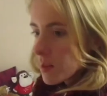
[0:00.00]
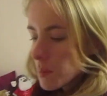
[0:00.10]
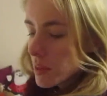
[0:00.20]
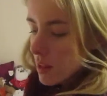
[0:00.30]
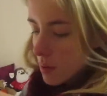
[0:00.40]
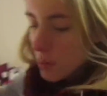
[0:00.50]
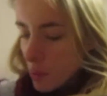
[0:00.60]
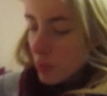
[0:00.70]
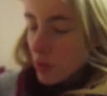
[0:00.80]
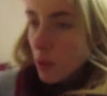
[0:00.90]
something that
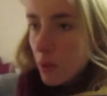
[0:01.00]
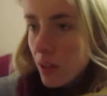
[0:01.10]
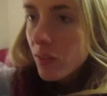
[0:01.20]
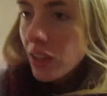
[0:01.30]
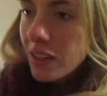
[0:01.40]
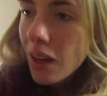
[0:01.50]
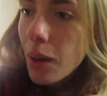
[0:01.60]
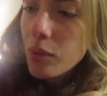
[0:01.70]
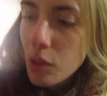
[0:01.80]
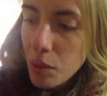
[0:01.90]
people don't give any
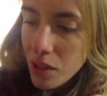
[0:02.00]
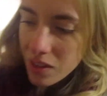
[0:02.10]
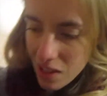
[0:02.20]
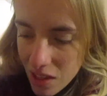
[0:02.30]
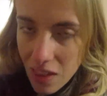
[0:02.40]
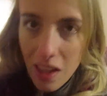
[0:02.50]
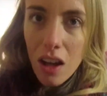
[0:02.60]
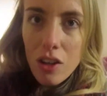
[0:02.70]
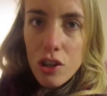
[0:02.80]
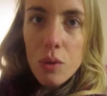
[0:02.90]
time to because they think they
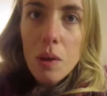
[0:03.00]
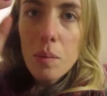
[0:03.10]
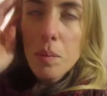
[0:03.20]
can't do it.